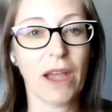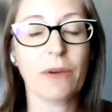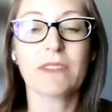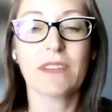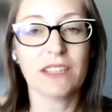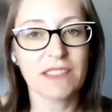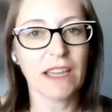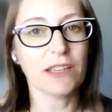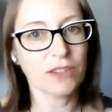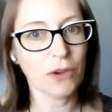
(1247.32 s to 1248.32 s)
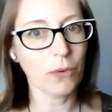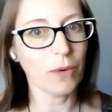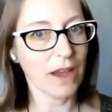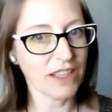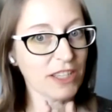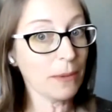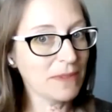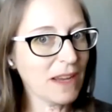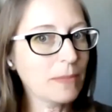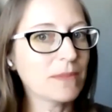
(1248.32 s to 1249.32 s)
I was going to say, so
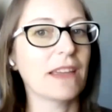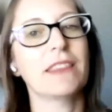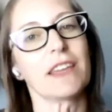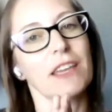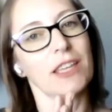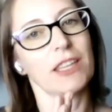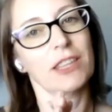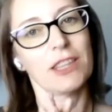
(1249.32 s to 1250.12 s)
sometimes I think